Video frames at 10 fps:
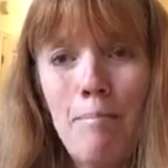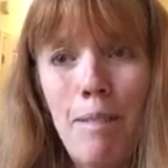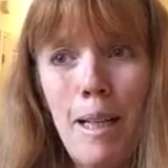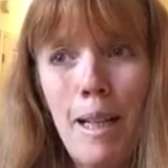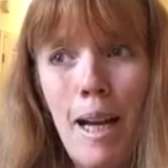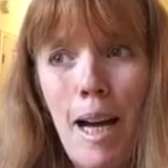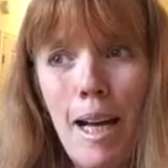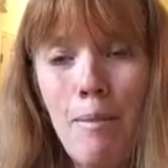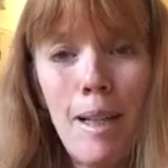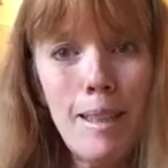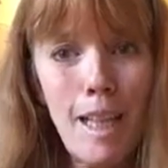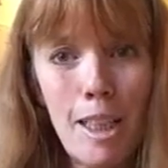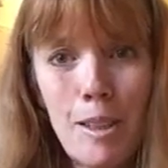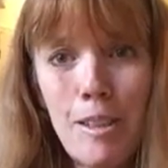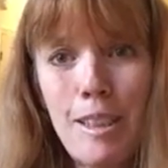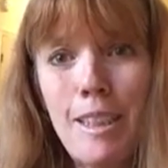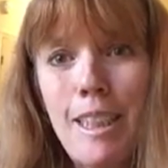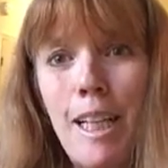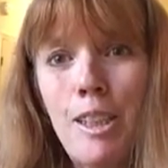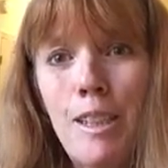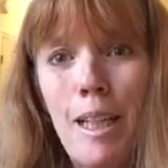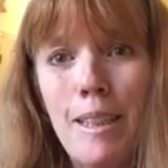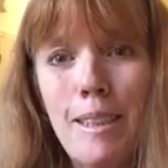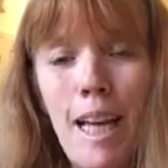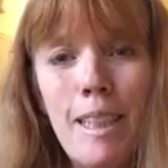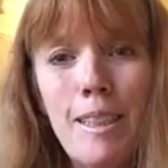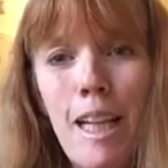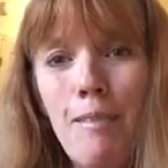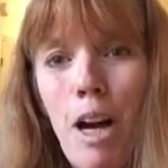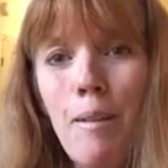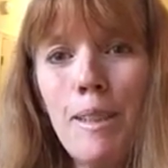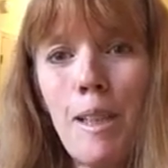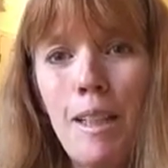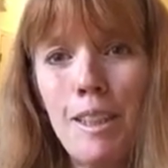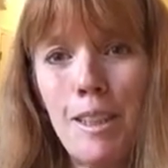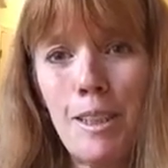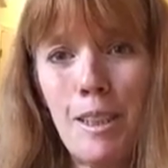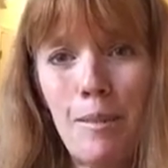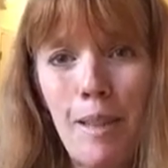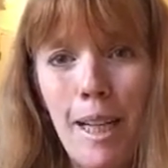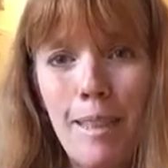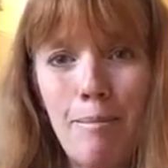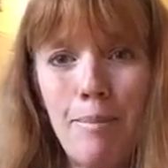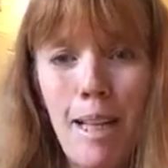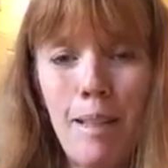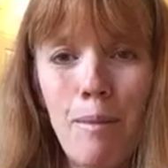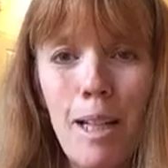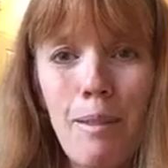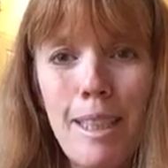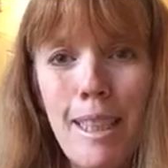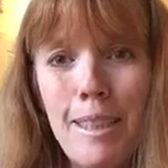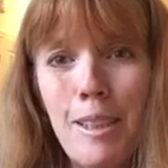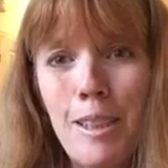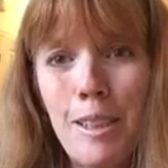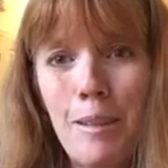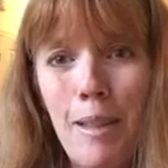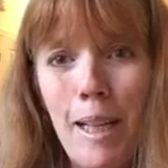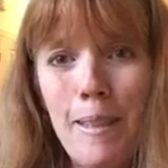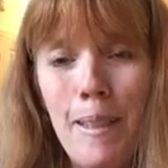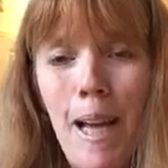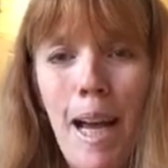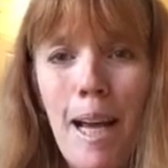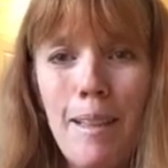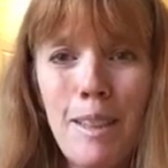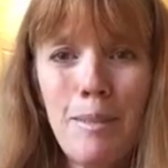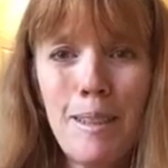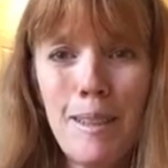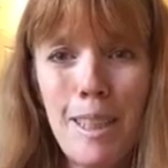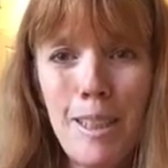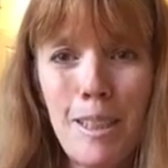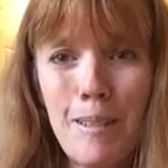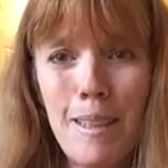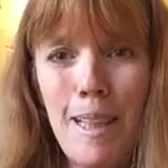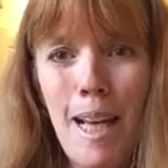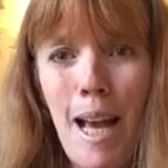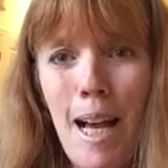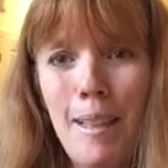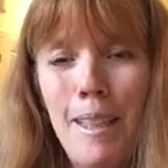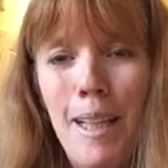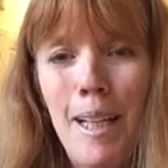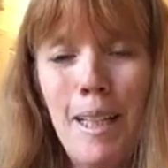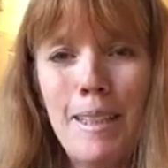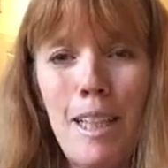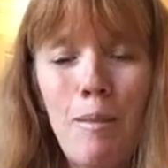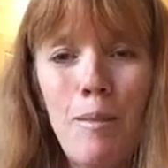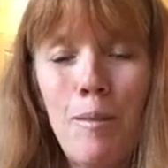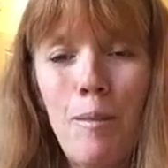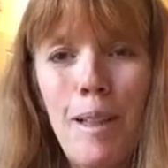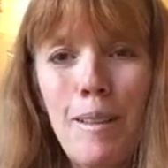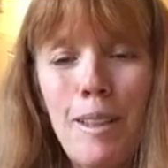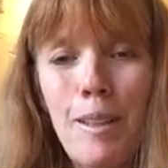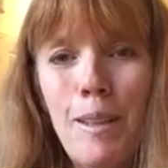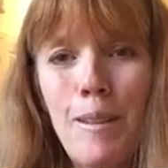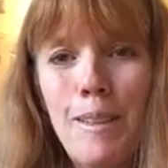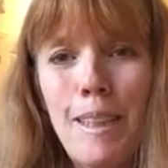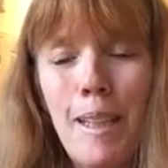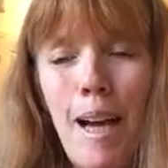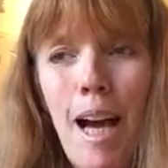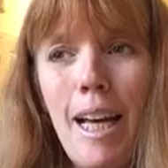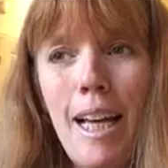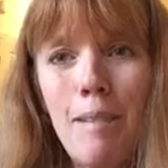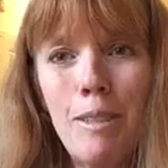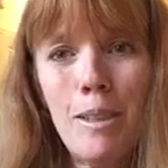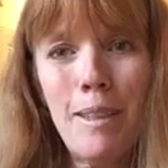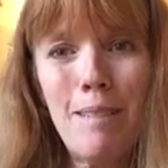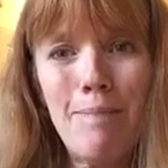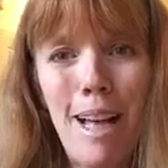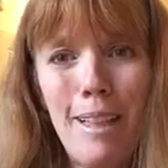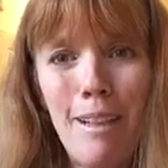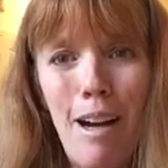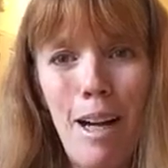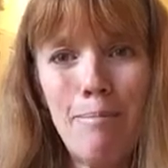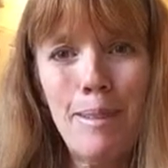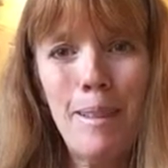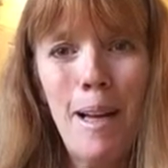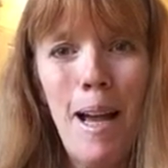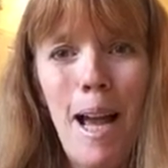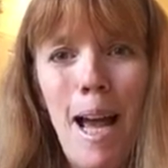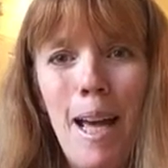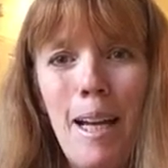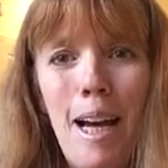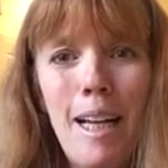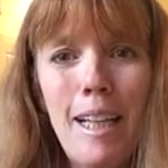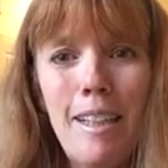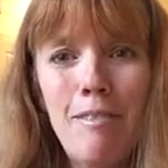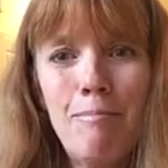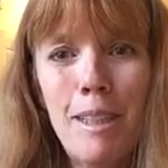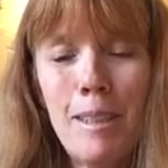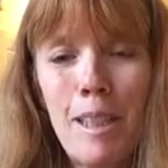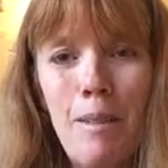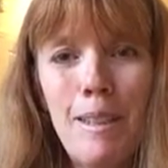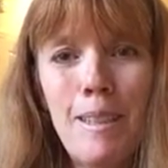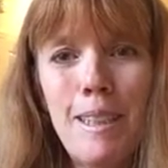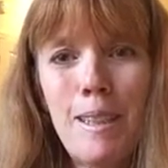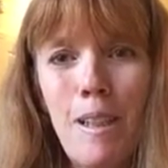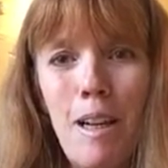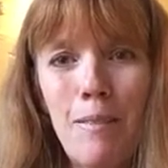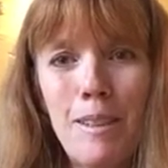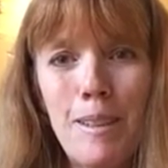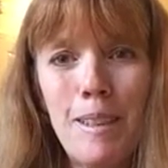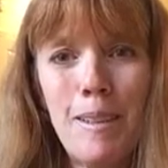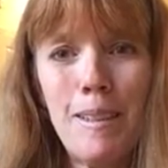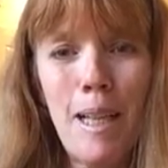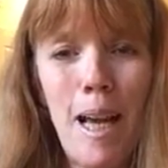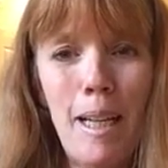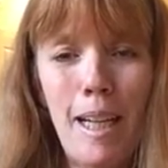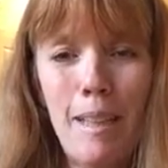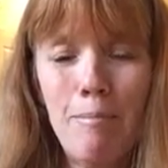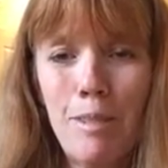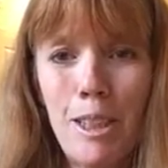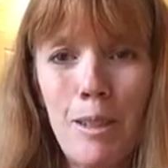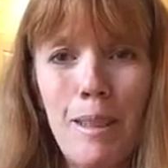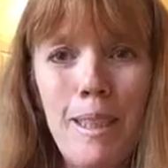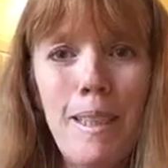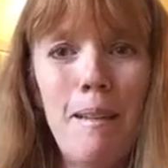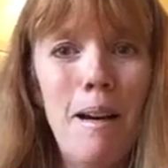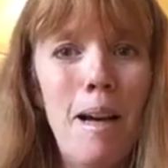But I went last year to the DHS, and you see, I've always gotten a student rate. And why do I get the student rate? And this was the issue that they had, is that, well, you see, I am doing a black op. And I have been going to these conferences, and I am doing